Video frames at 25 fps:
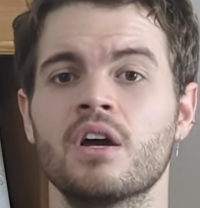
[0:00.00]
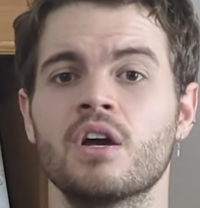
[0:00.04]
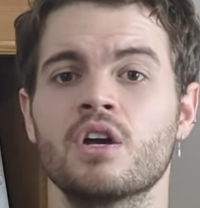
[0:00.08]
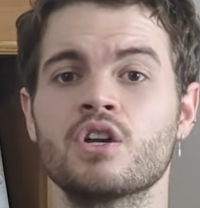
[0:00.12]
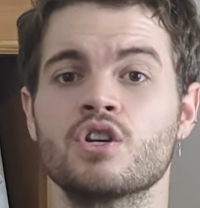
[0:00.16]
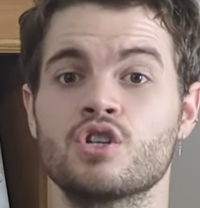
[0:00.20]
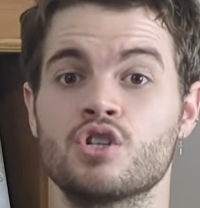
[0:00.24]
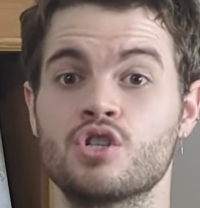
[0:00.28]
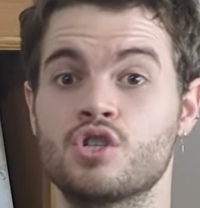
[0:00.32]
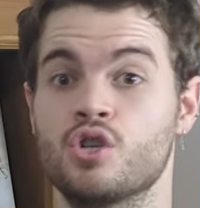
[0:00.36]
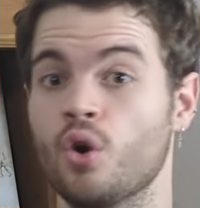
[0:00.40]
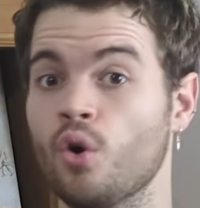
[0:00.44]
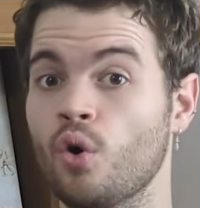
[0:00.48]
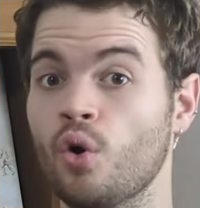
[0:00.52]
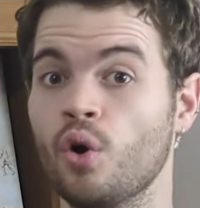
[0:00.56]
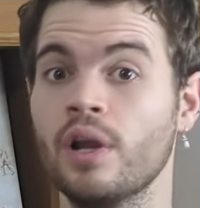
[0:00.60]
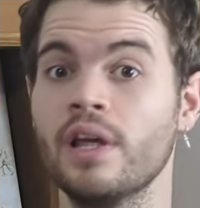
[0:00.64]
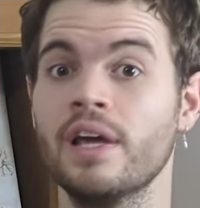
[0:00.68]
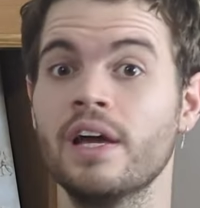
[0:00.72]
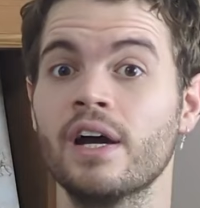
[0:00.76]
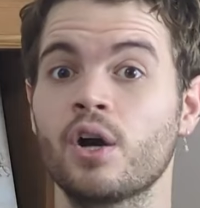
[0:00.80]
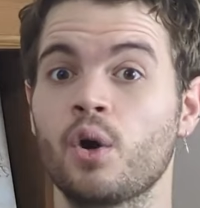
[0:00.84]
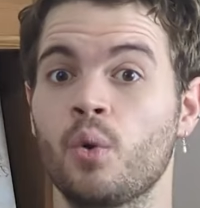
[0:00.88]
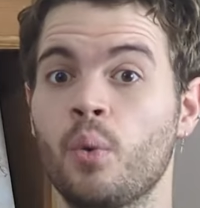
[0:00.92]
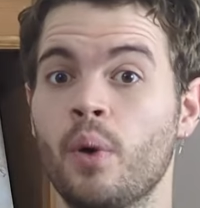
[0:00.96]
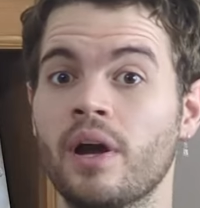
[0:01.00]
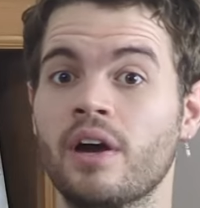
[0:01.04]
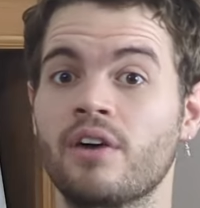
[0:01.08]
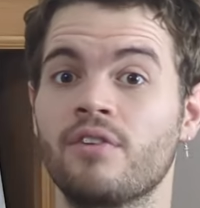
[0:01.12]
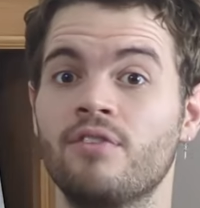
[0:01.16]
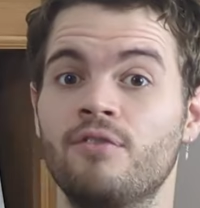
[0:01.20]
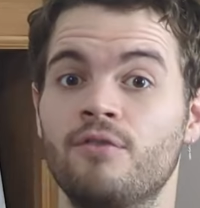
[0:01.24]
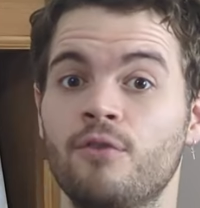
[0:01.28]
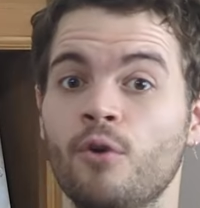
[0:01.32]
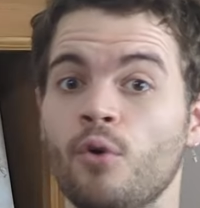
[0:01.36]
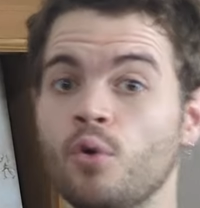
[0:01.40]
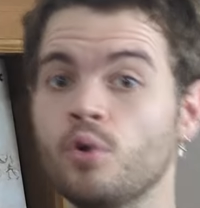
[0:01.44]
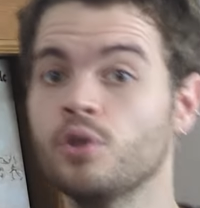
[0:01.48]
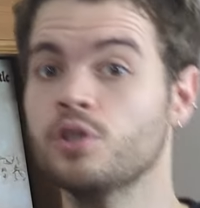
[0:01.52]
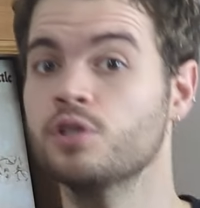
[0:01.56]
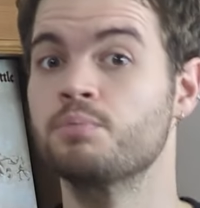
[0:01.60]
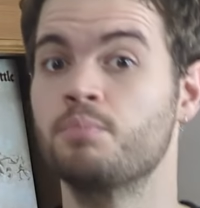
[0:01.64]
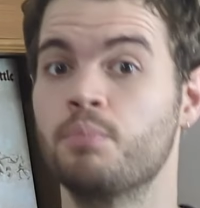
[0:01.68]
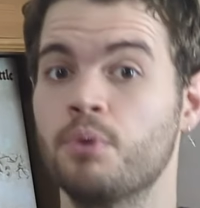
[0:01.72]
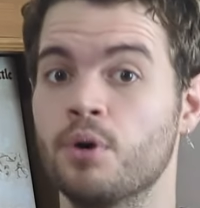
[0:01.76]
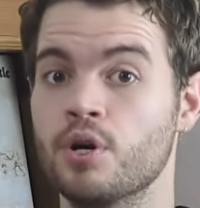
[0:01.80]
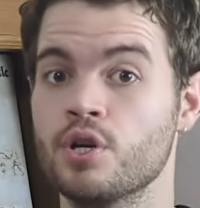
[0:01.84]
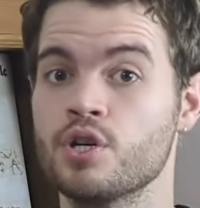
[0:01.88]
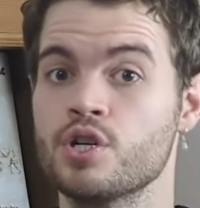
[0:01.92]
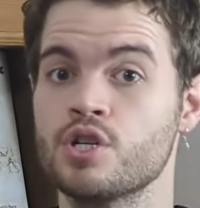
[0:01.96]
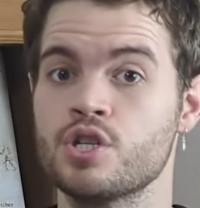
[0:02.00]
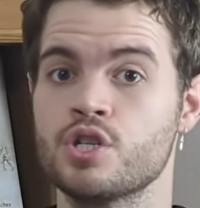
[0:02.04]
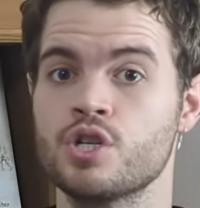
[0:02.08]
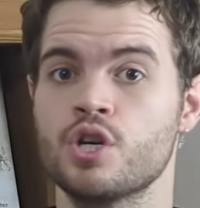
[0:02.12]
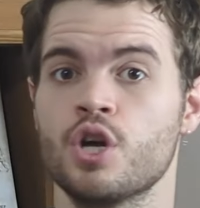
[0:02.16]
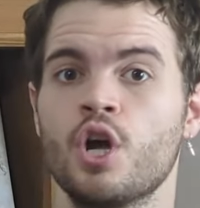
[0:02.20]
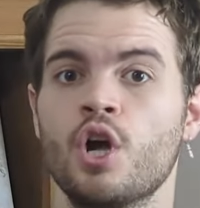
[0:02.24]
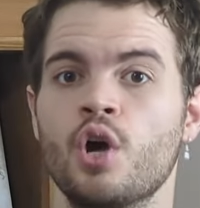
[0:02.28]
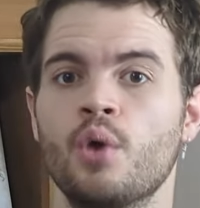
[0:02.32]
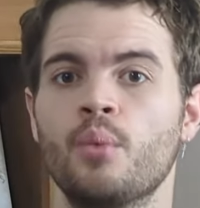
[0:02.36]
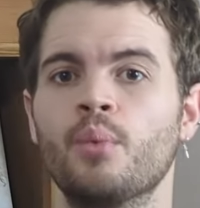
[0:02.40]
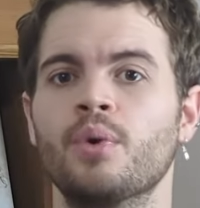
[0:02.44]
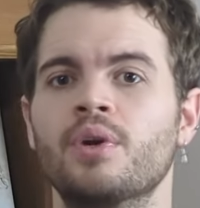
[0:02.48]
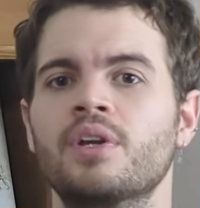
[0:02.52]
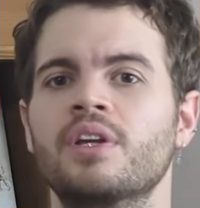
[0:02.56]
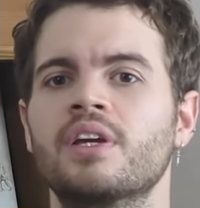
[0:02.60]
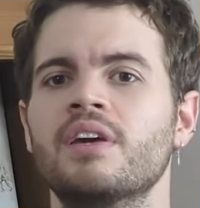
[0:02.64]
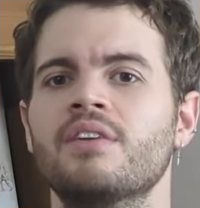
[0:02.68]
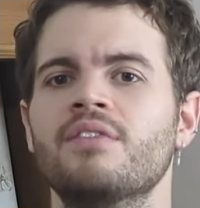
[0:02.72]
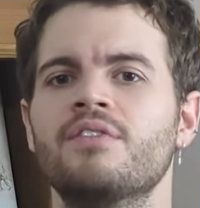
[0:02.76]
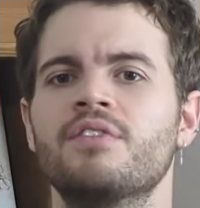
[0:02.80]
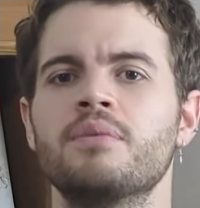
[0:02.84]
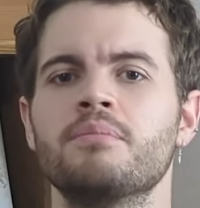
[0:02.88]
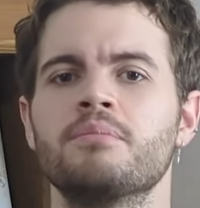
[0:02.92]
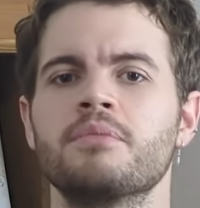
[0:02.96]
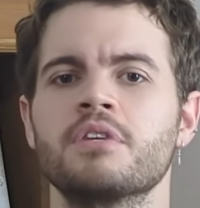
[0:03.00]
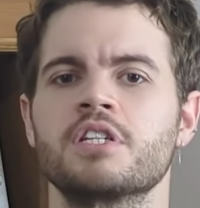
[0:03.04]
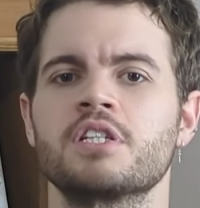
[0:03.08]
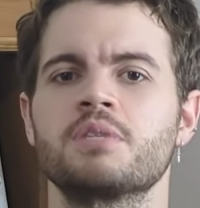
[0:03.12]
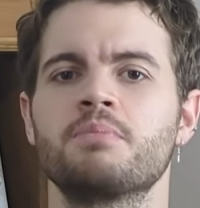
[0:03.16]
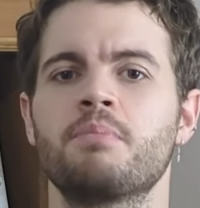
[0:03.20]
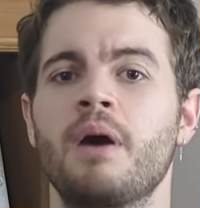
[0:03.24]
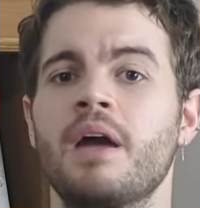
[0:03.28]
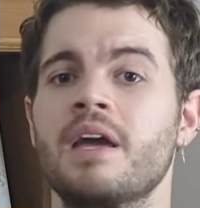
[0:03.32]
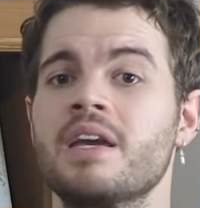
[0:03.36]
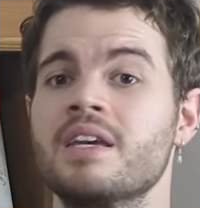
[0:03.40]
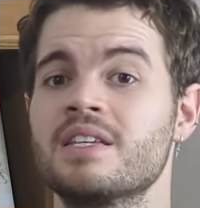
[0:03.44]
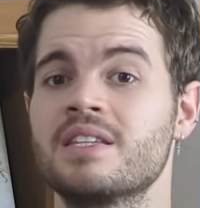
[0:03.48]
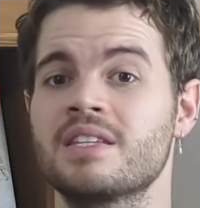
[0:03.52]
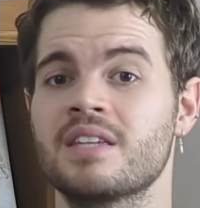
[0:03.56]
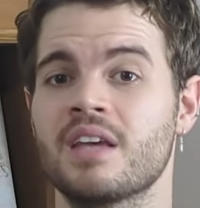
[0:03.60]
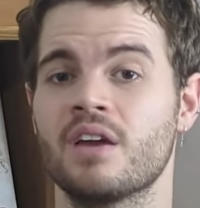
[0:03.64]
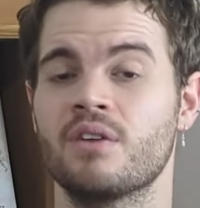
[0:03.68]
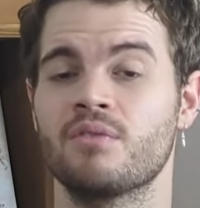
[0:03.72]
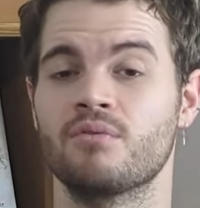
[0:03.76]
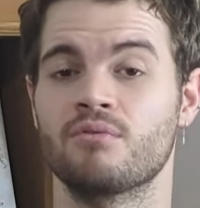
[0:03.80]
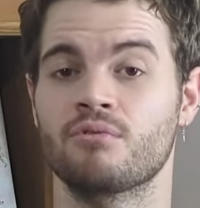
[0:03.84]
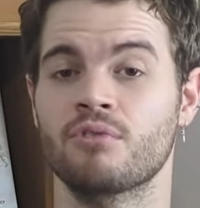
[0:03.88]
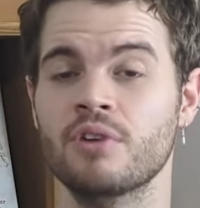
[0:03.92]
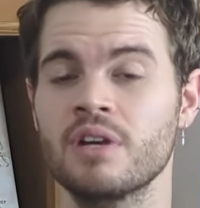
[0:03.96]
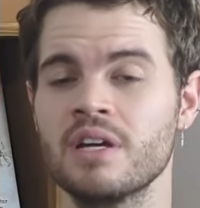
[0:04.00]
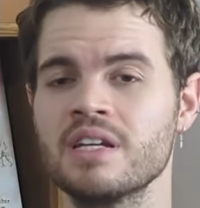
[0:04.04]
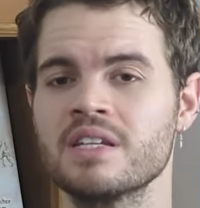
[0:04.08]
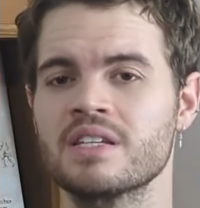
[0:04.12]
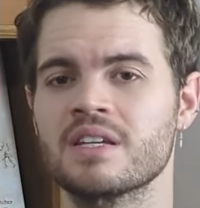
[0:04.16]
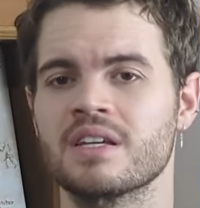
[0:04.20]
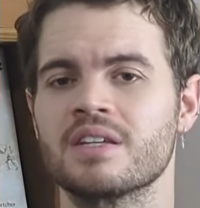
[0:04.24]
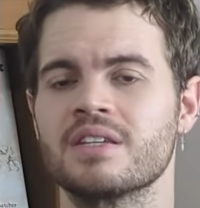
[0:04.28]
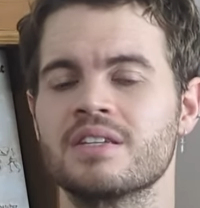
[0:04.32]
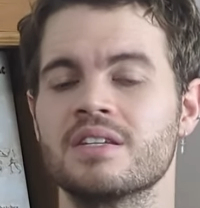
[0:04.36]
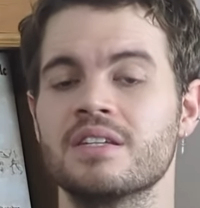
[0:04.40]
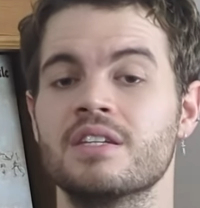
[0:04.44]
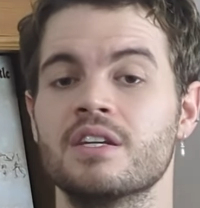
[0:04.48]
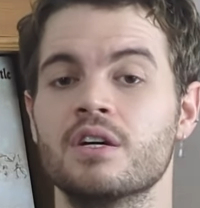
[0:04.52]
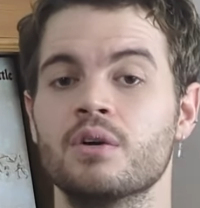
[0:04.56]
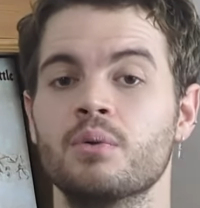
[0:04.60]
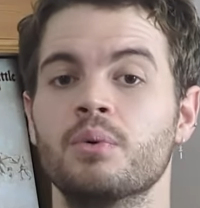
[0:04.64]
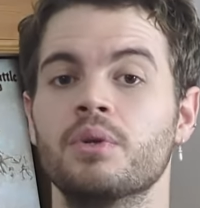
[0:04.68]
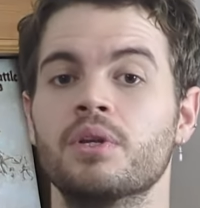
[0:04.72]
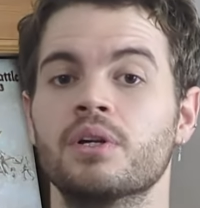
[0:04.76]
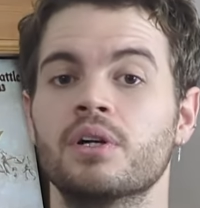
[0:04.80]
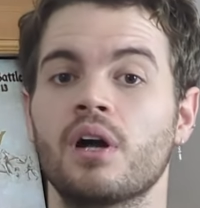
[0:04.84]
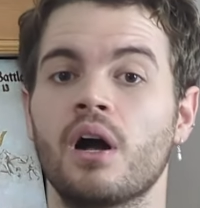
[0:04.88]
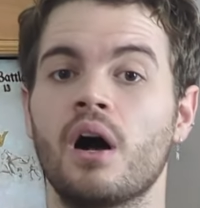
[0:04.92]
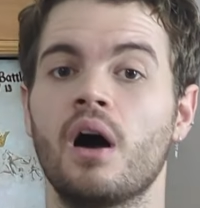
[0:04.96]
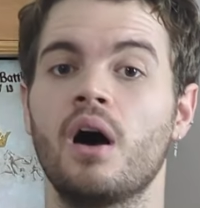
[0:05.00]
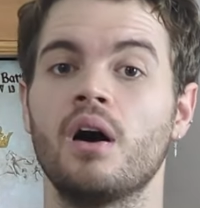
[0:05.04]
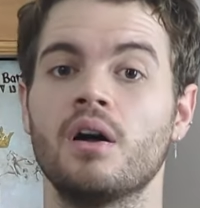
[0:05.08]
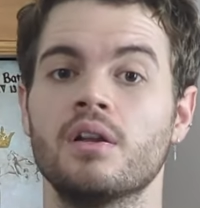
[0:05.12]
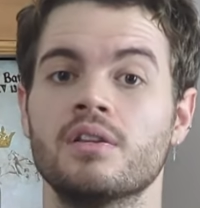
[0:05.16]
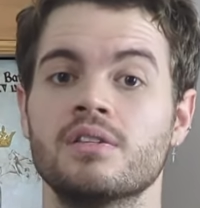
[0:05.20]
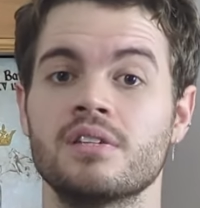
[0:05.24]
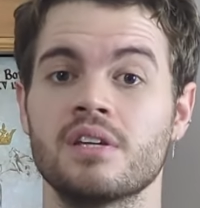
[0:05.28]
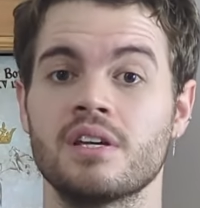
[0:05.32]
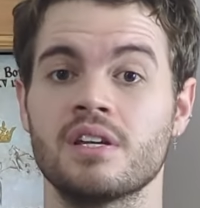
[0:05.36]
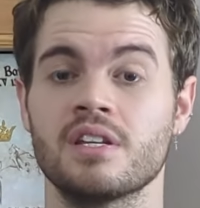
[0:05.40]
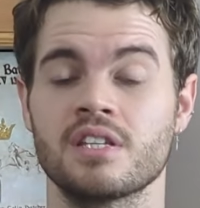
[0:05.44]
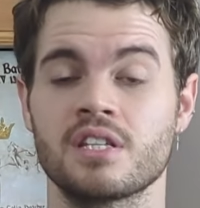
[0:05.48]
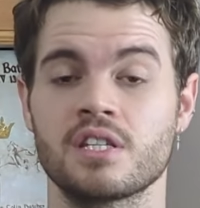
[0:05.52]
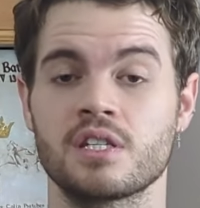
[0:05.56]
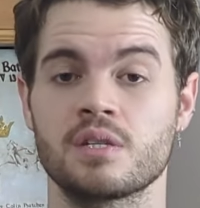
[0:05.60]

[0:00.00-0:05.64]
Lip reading: surely a quick force push would give them the space and reason to deal with the guards in